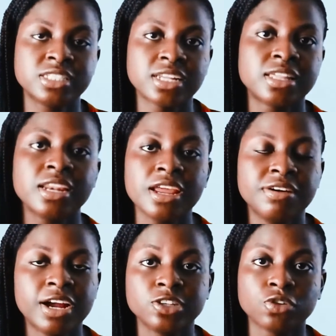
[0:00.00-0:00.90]
certain
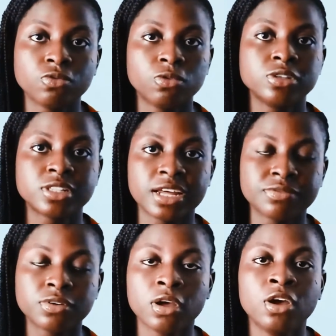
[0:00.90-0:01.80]
areas of one's life.